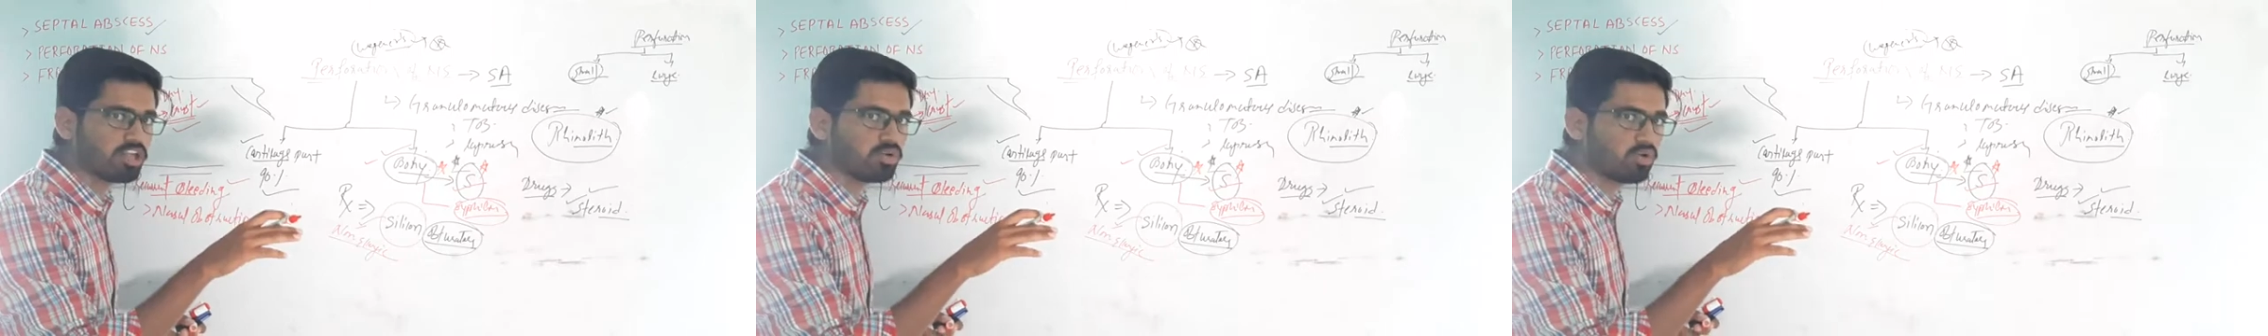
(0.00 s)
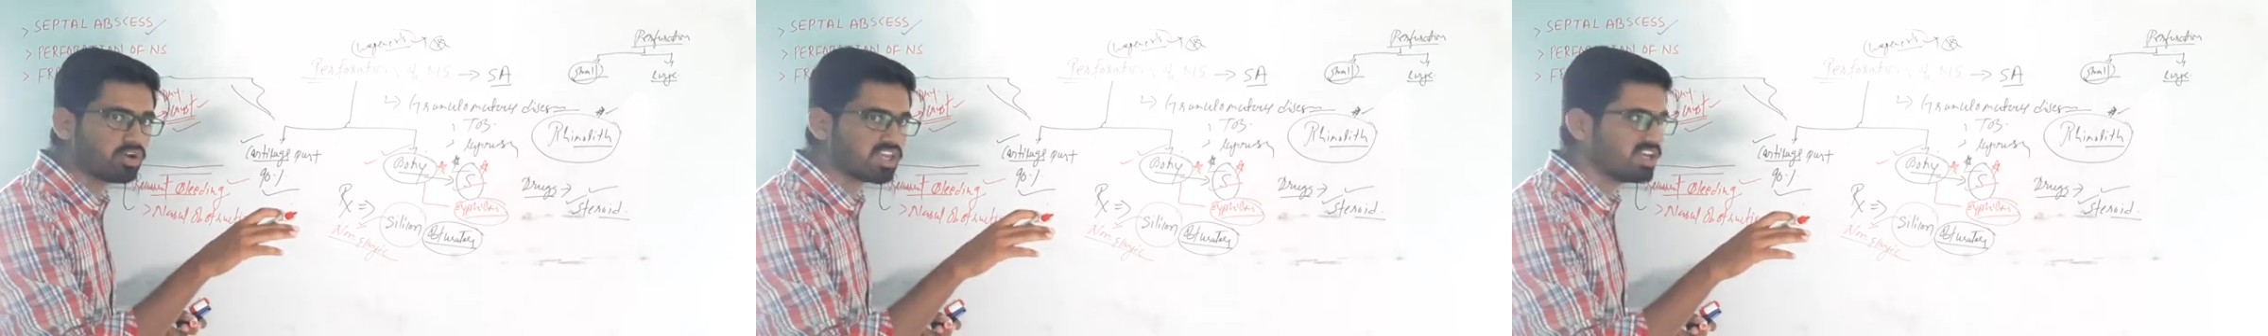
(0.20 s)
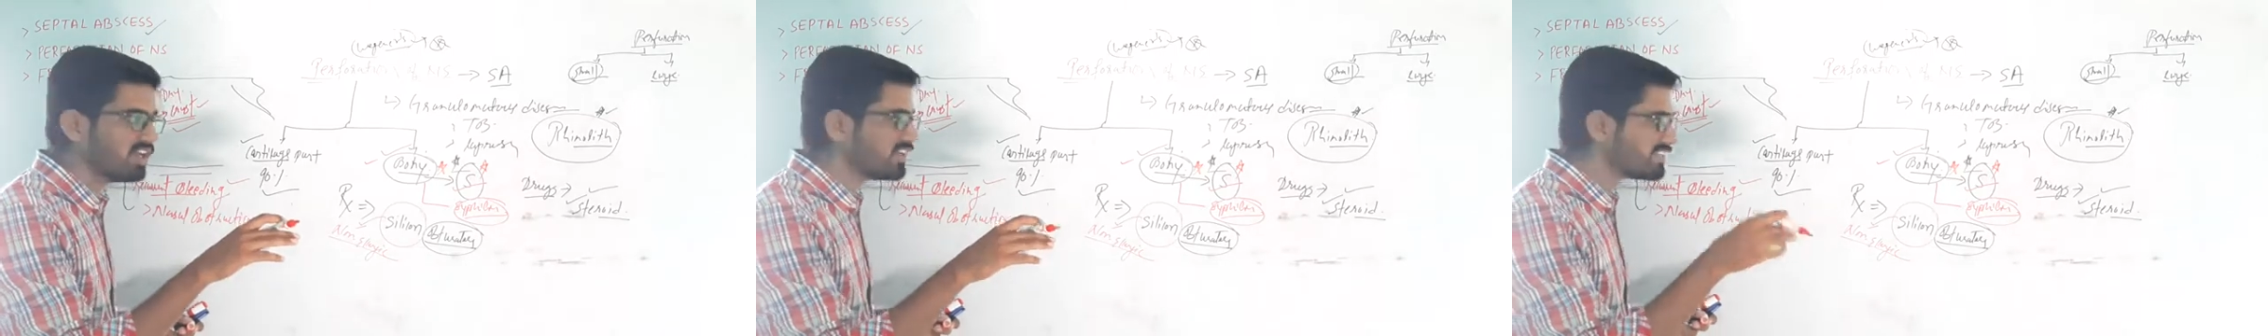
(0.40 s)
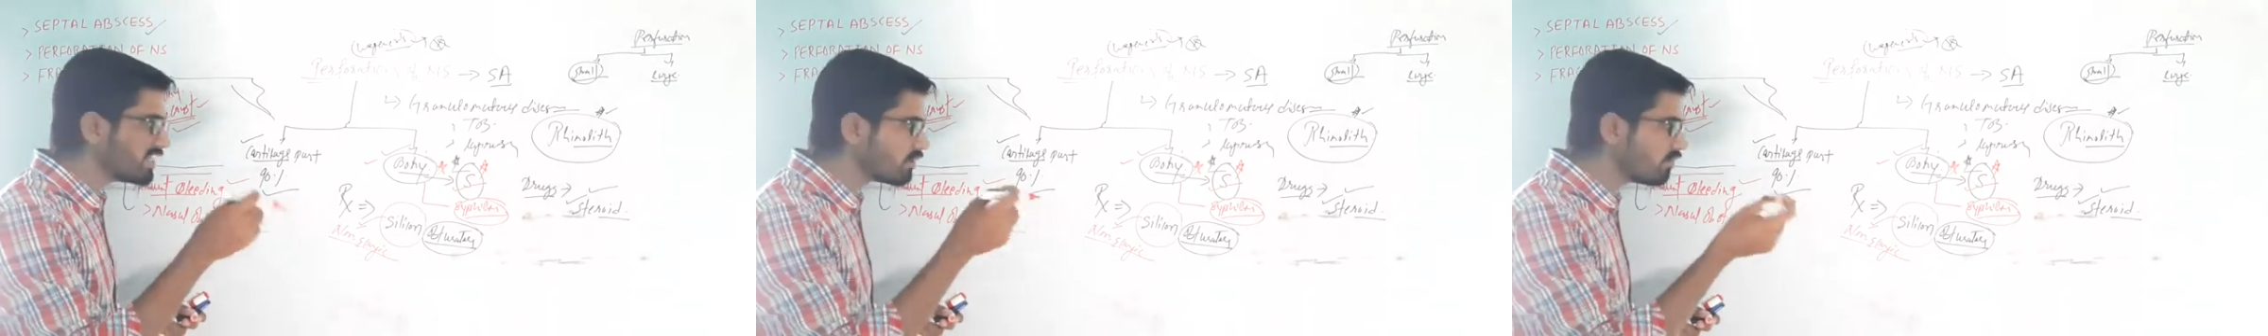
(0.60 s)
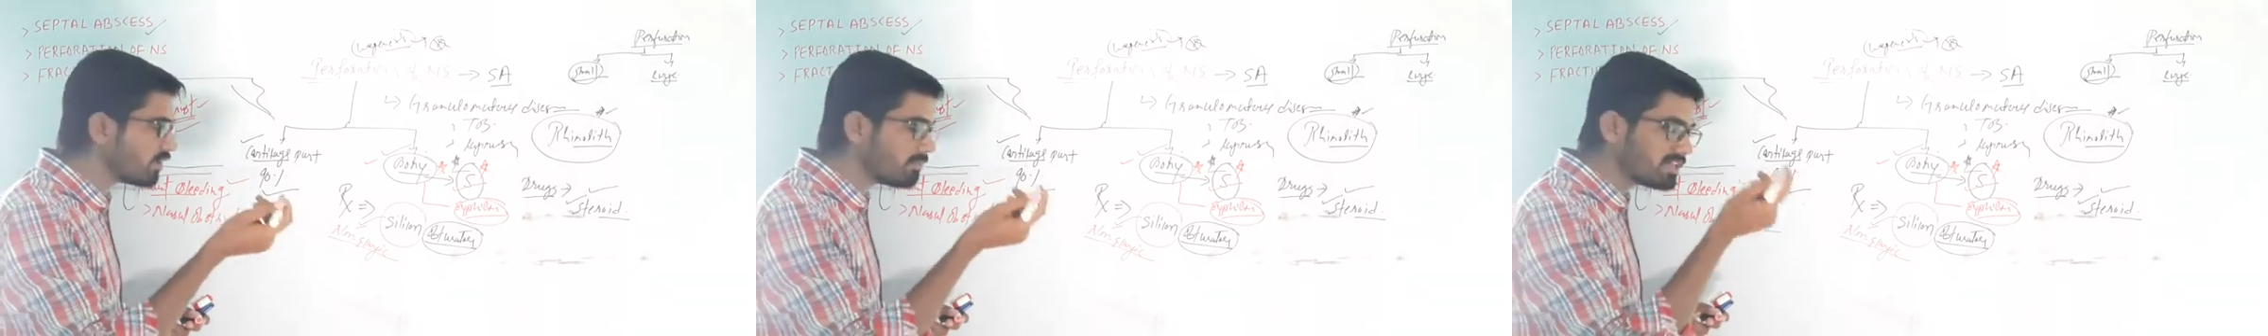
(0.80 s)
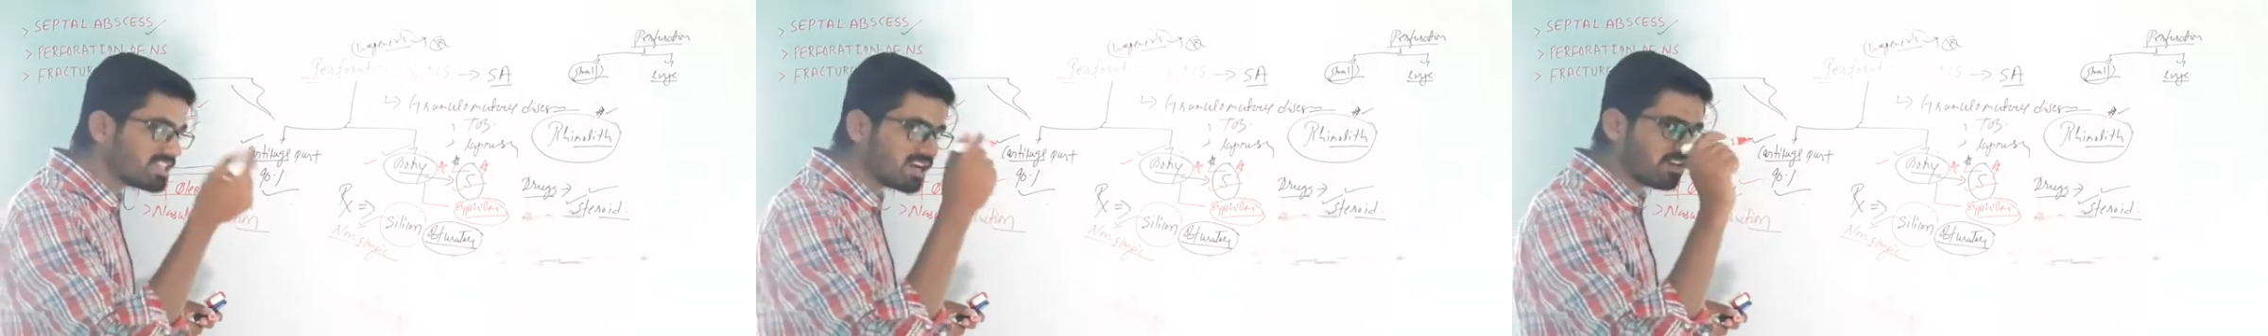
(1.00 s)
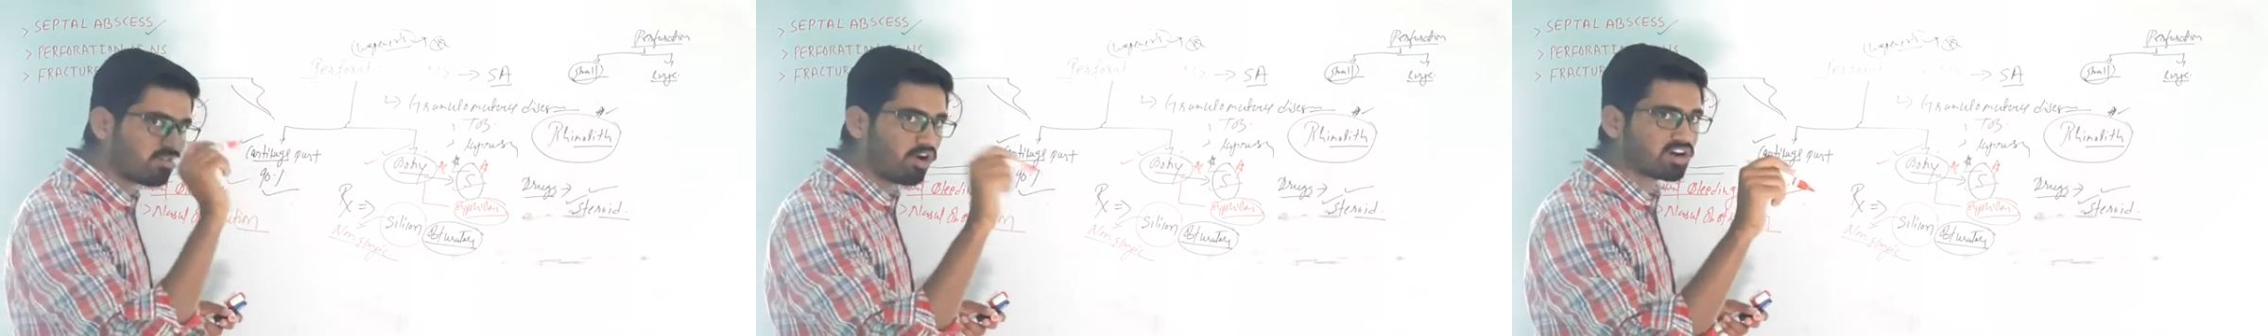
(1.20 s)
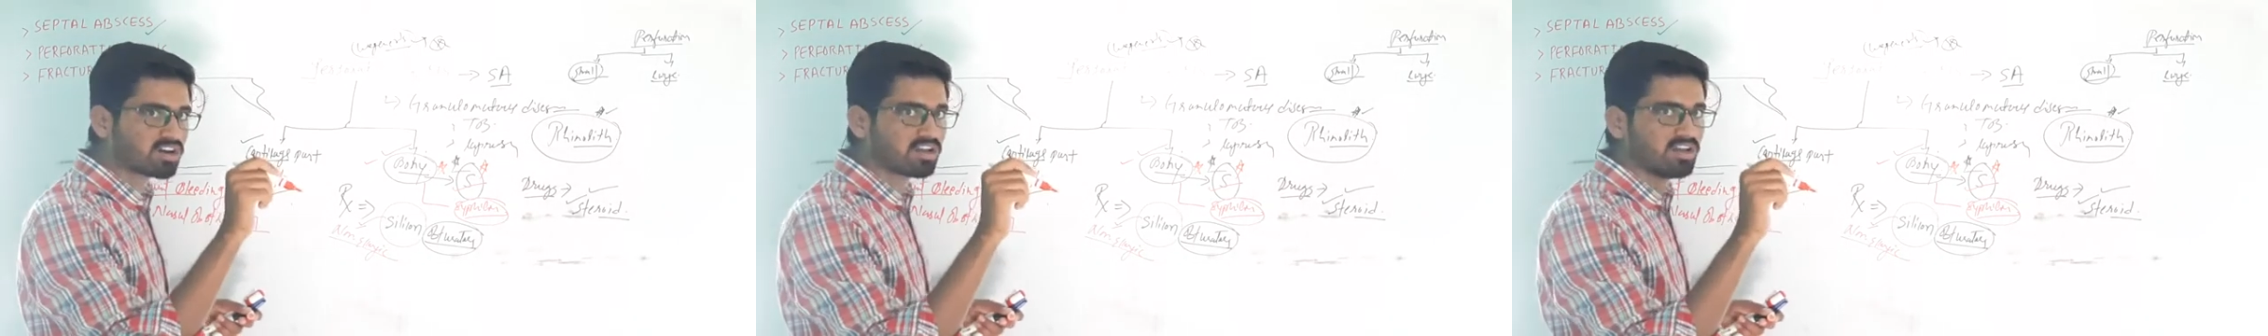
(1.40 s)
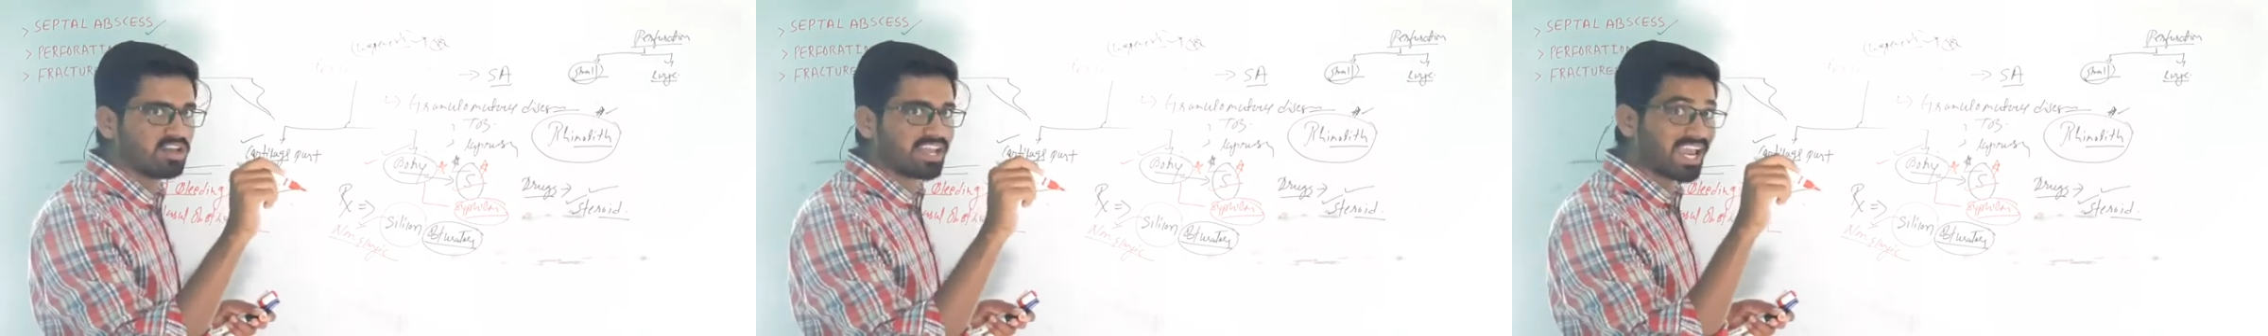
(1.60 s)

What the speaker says: okay, there will be the what?